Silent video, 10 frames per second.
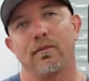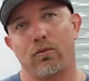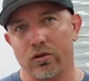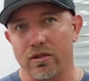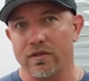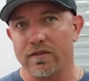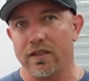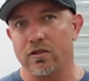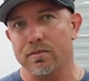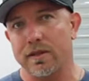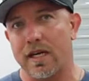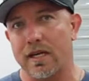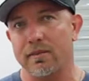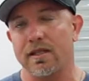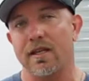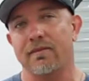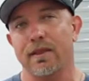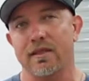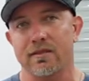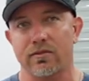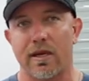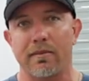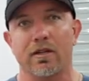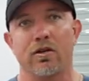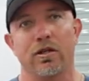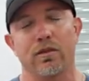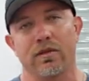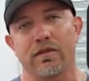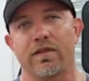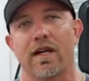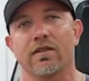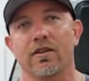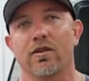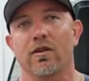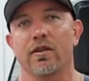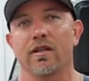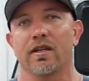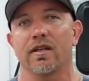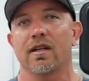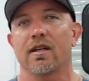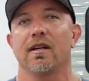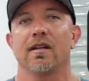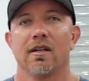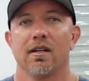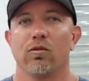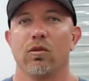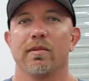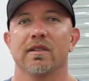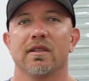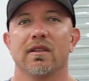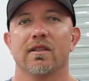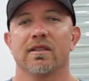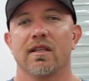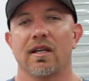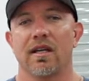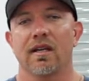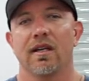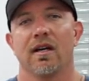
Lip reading: Both of these vehicles behind me have been ceramic coated with a 5-year coating and will be delivered today.